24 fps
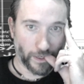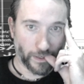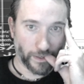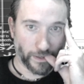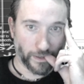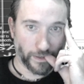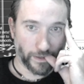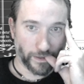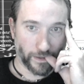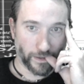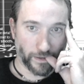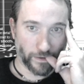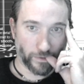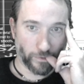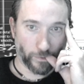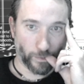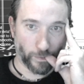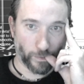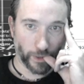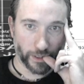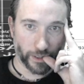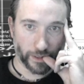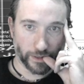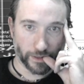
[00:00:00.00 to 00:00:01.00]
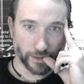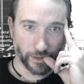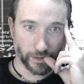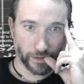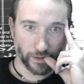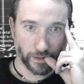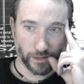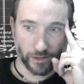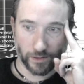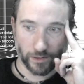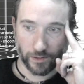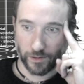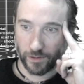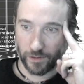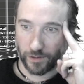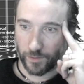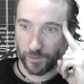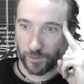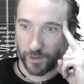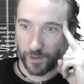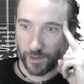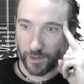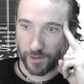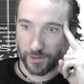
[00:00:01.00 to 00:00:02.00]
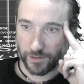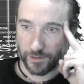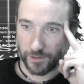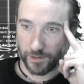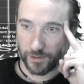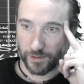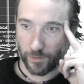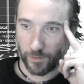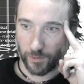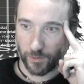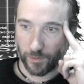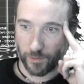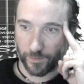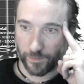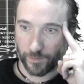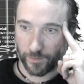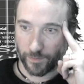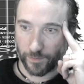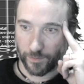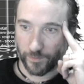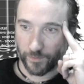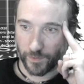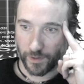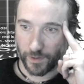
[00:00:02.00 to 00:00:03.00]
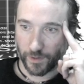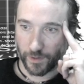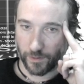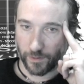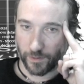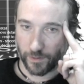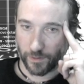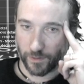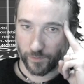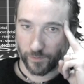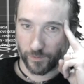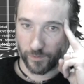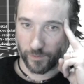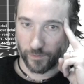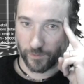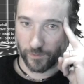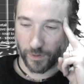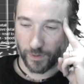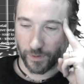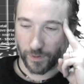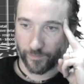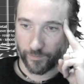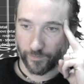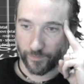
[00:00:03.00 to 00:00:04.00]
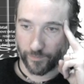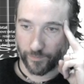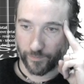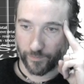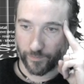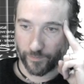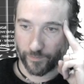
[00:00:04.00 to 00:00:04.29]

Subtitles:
Yeah, let's replace it. I know it has the name of the thing in it, but